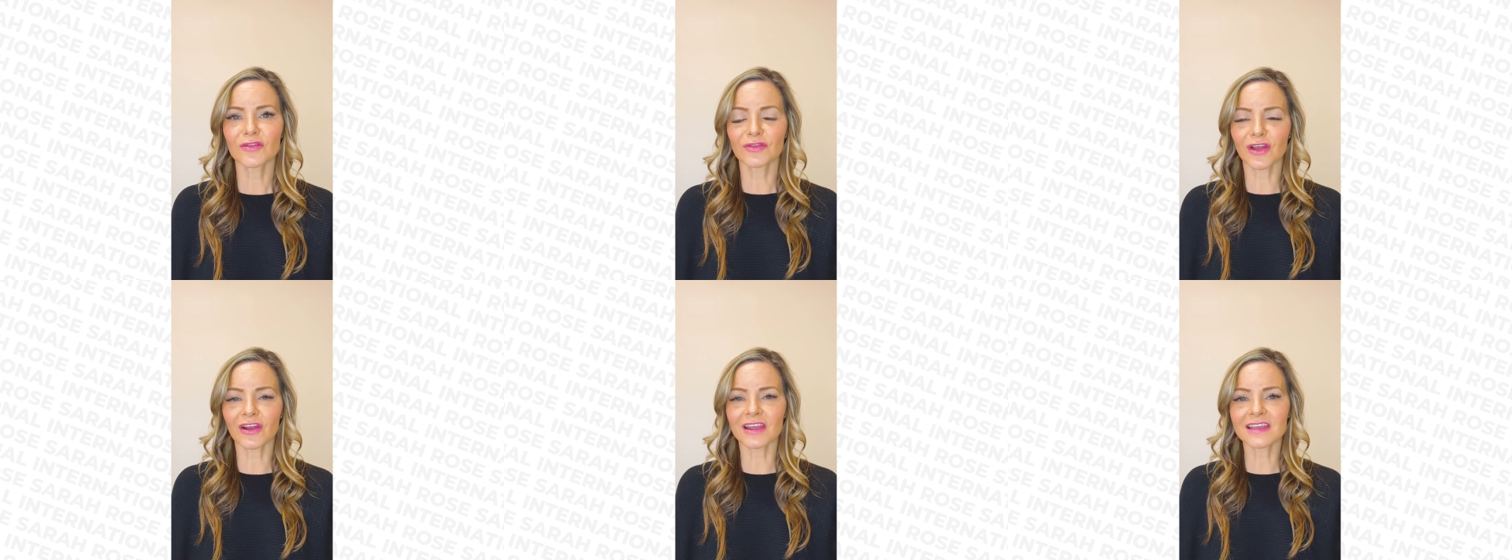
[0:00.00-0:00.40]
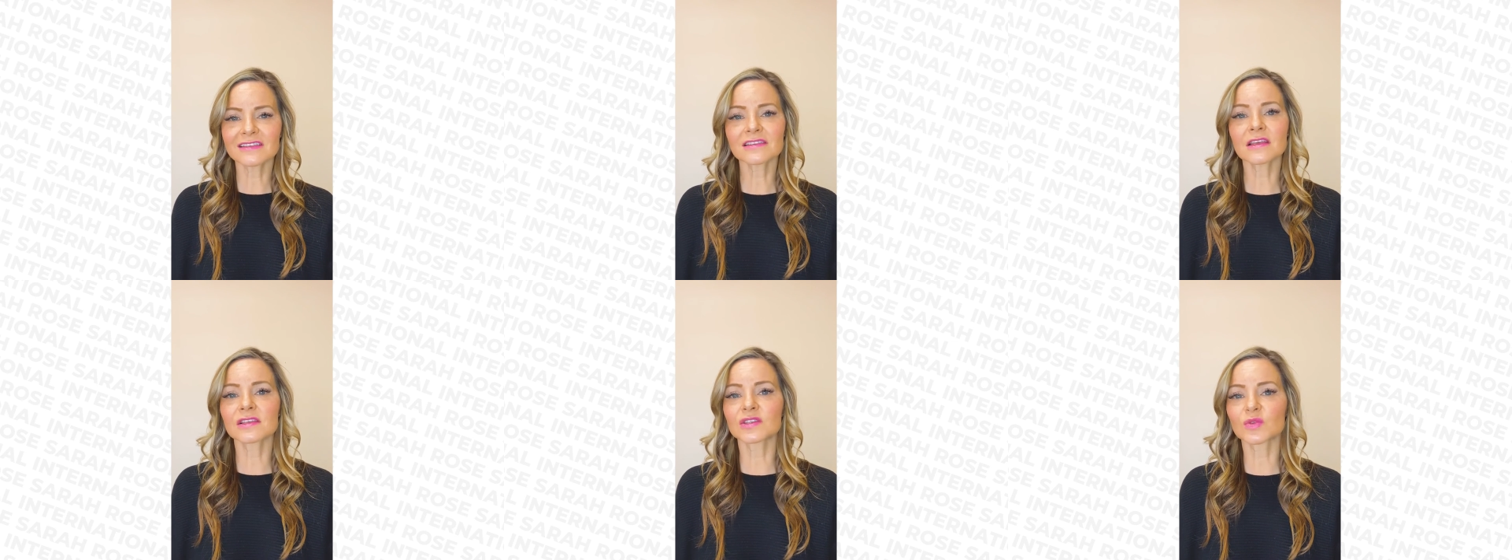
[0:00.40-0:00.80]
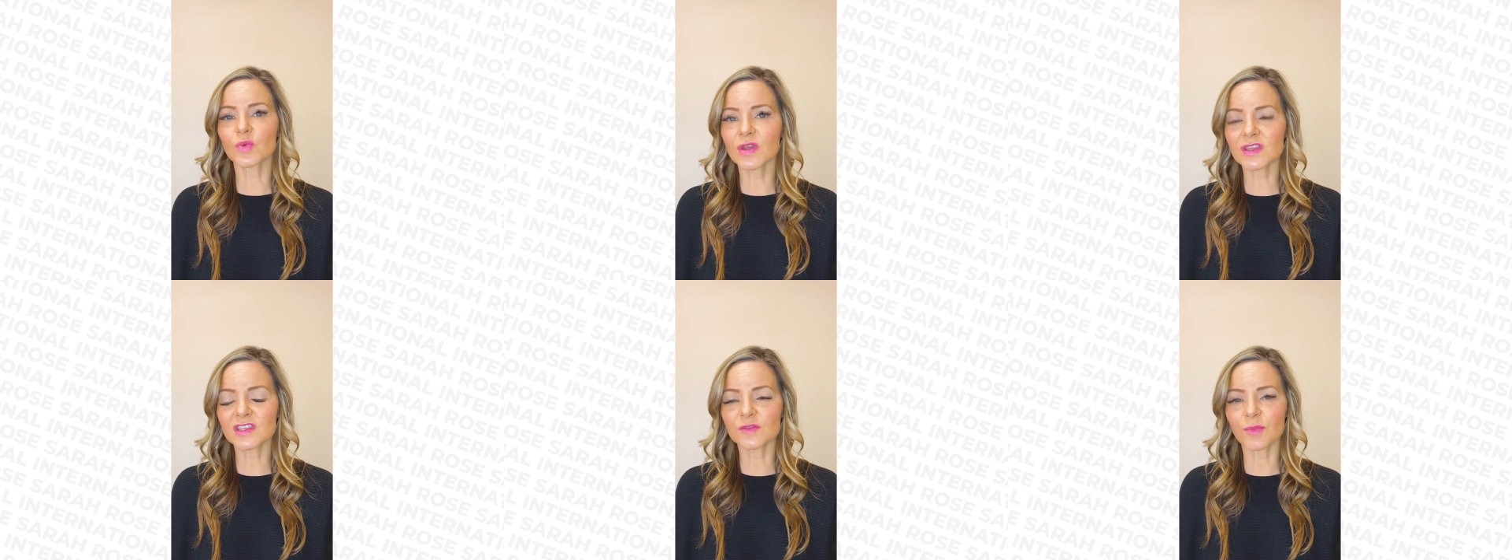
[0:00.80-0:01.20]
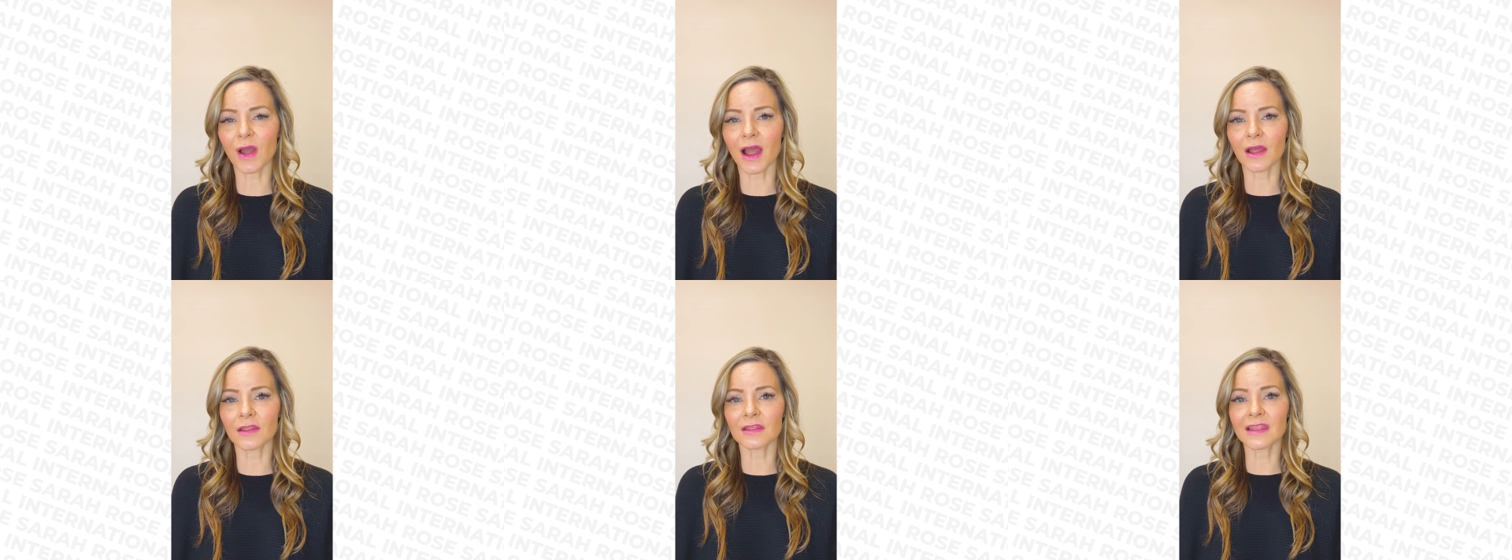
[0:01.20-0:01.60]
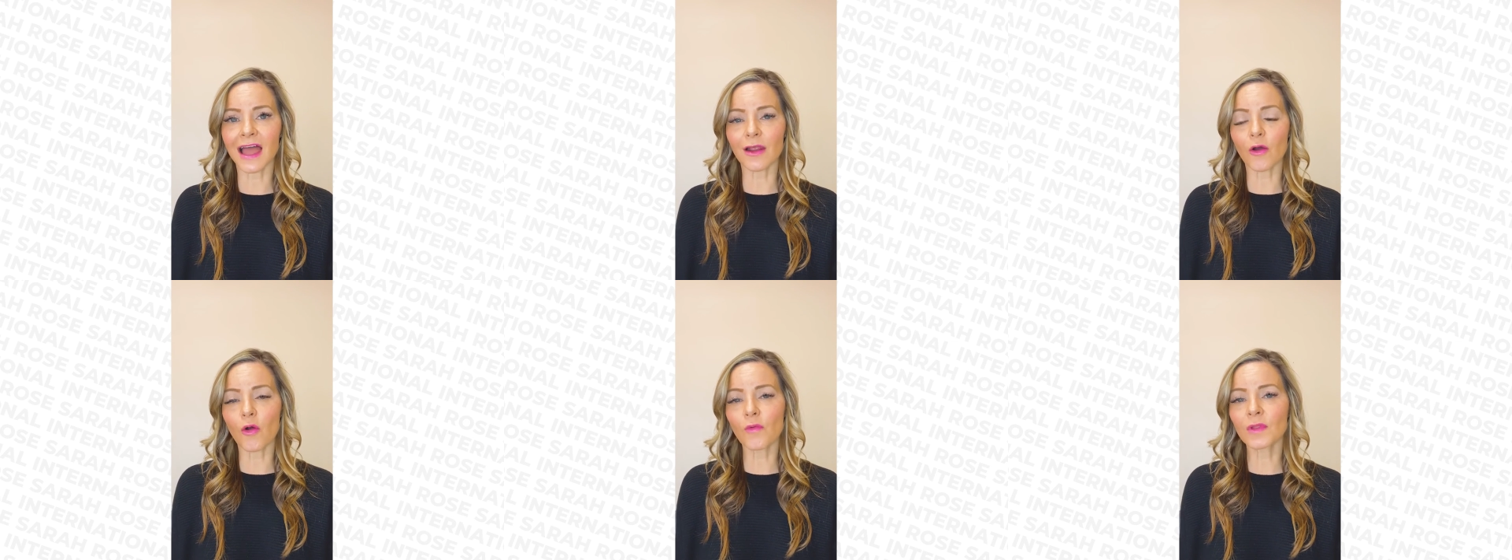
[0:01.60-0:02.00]
There is a sweet spot.
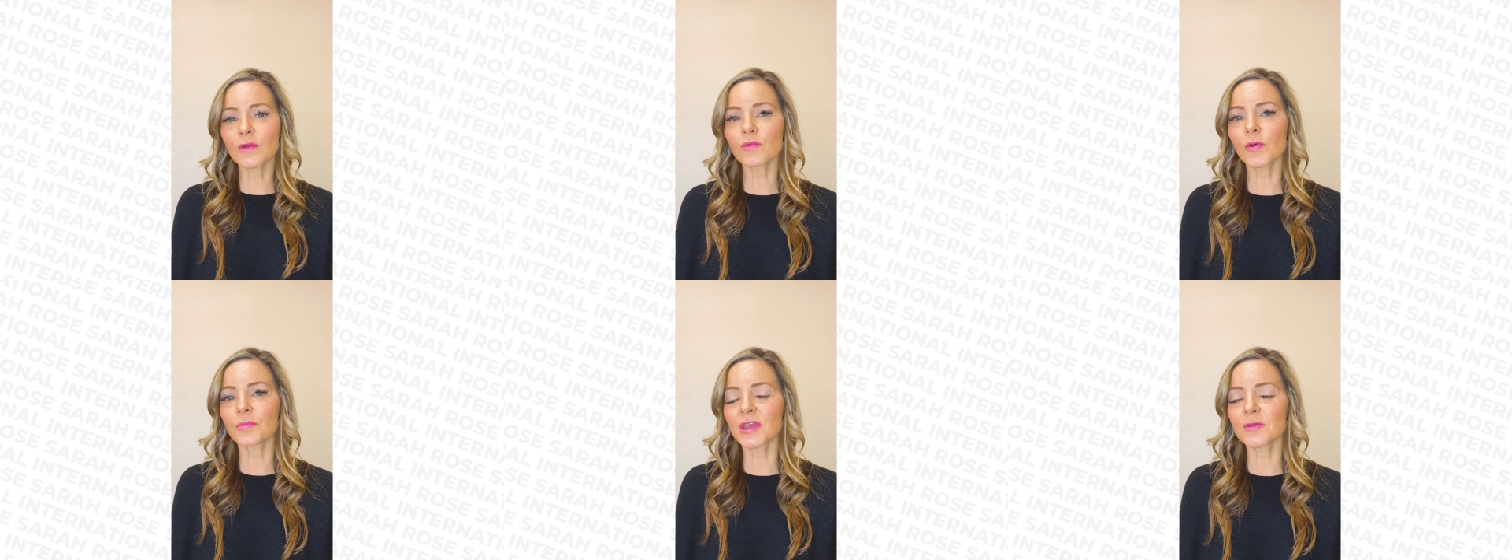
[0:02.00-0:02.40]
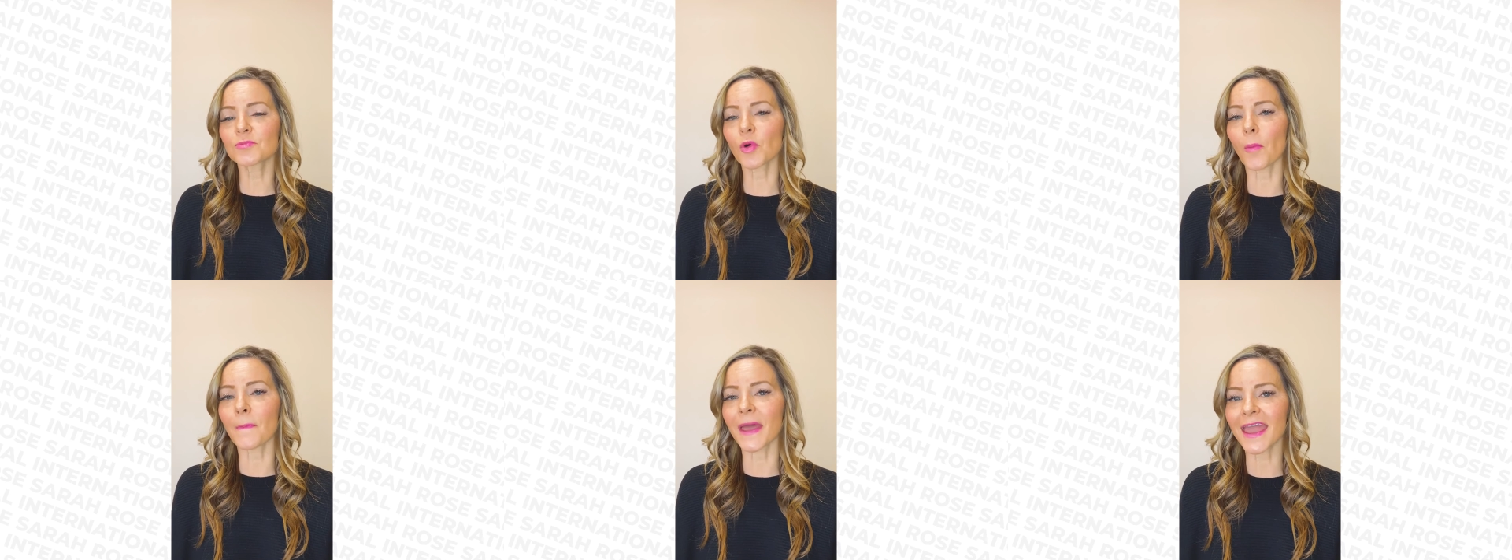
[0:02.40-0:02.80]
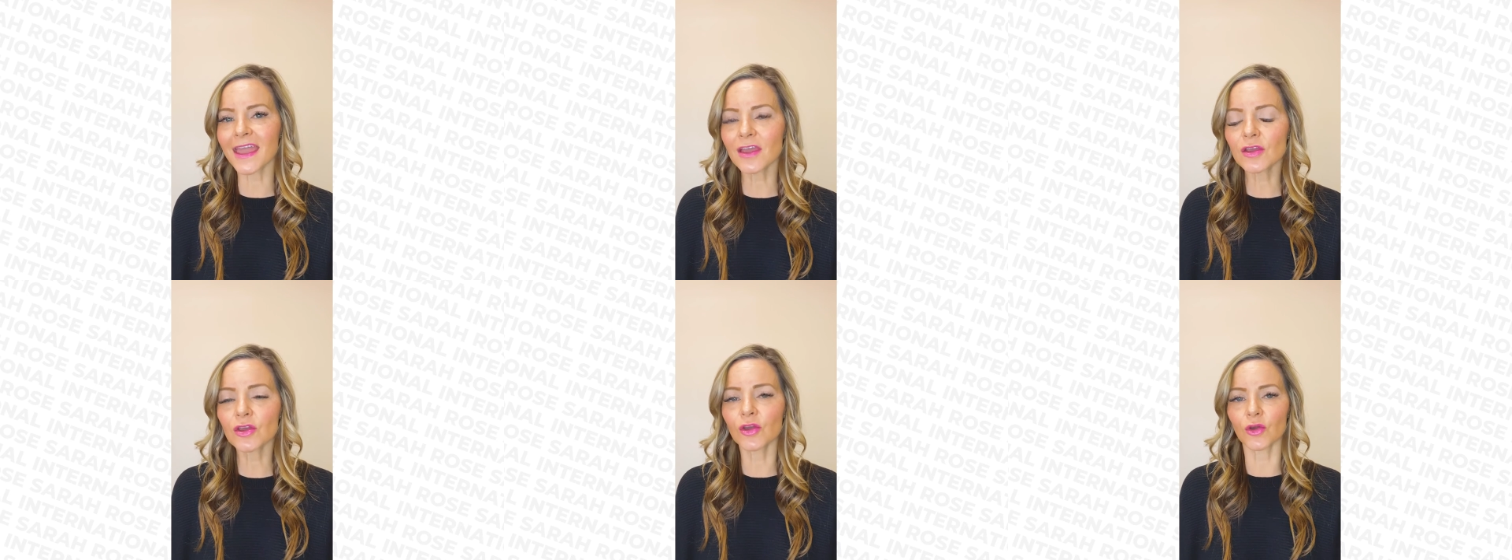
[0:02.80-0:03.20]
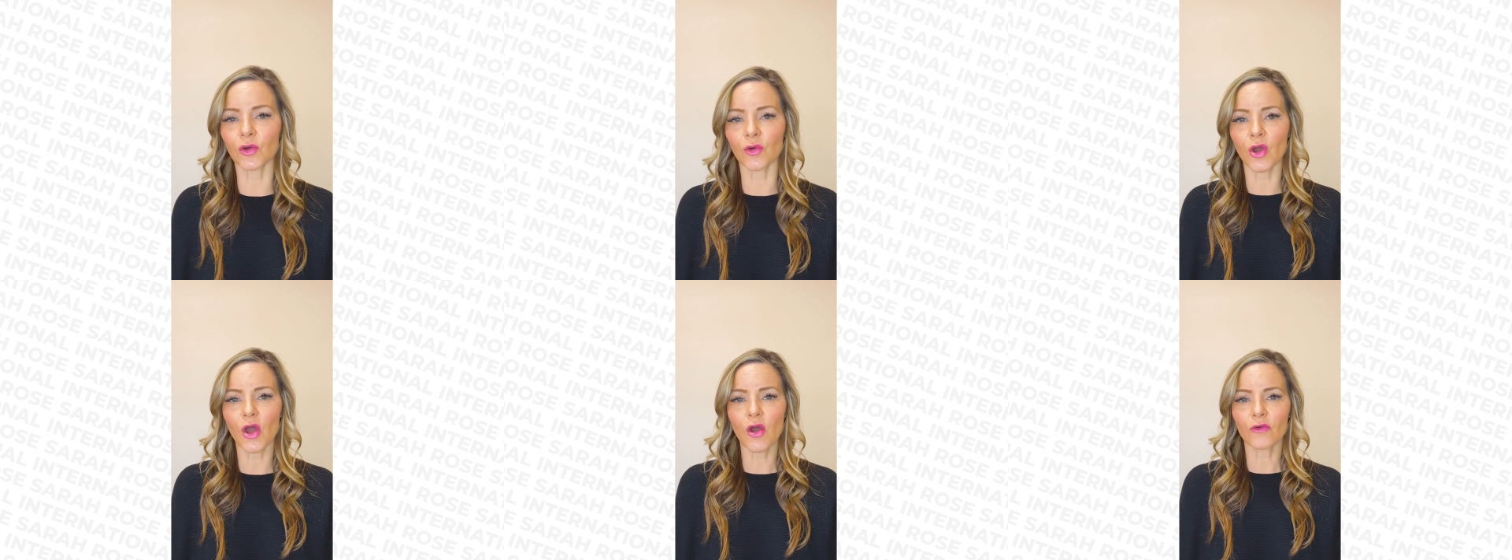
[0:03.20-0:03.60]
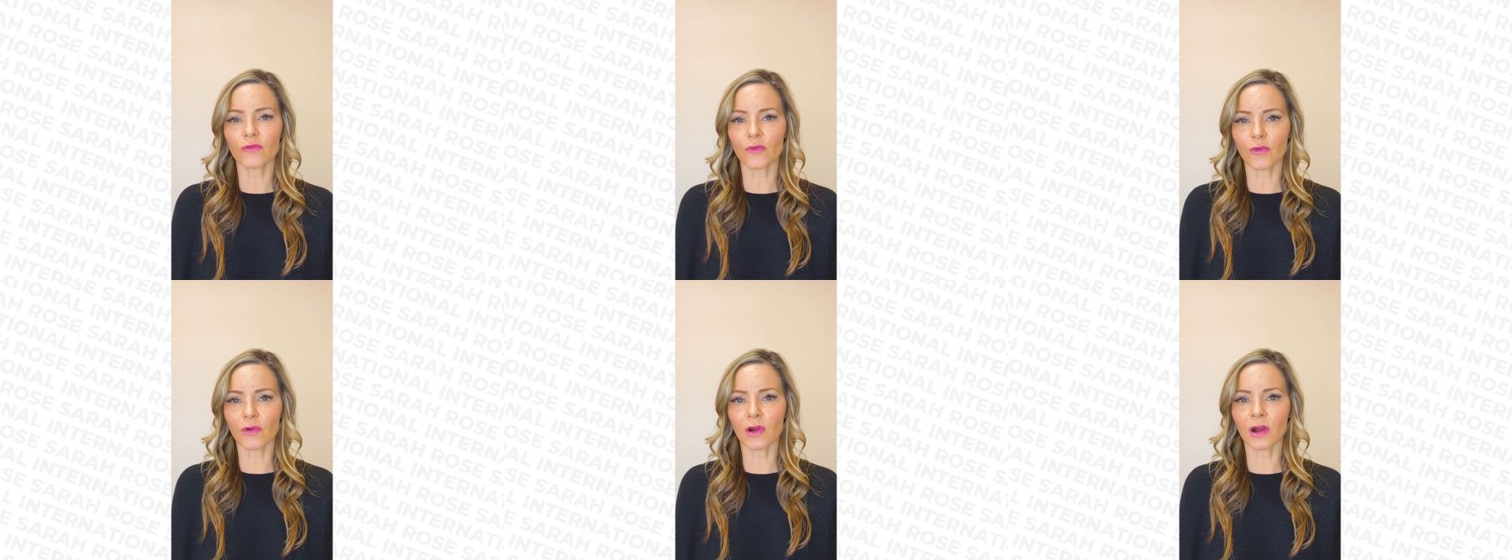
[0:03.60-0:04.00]
Not only will people pay you
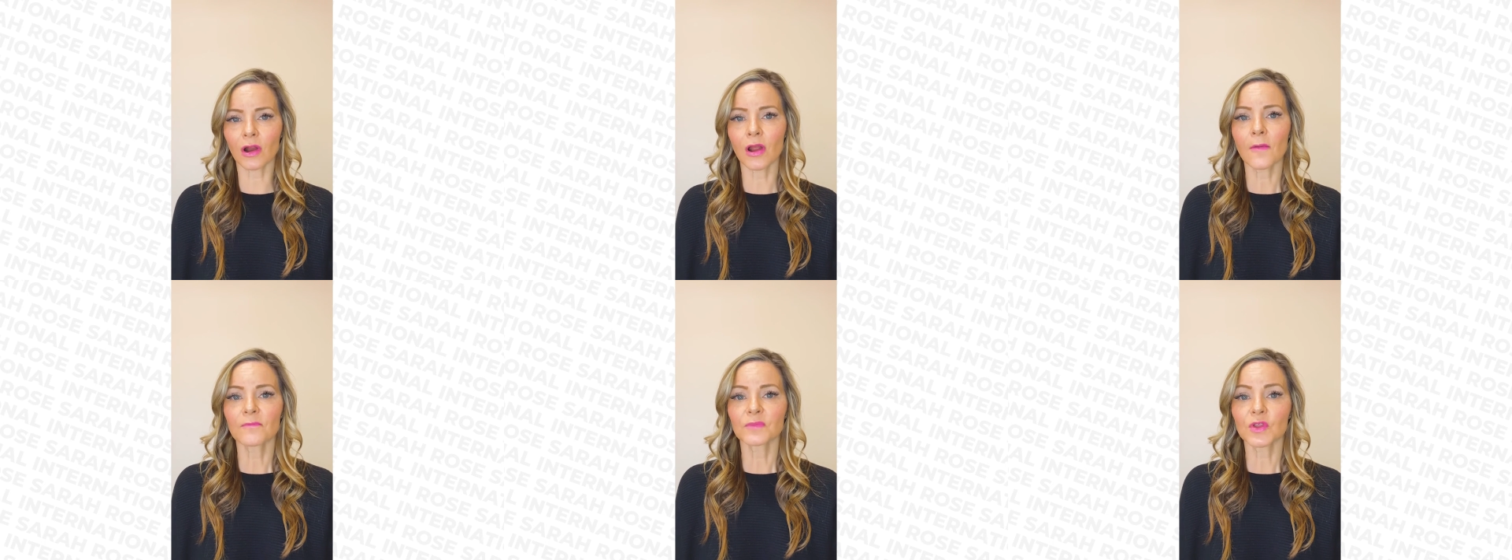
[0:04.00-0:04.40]
for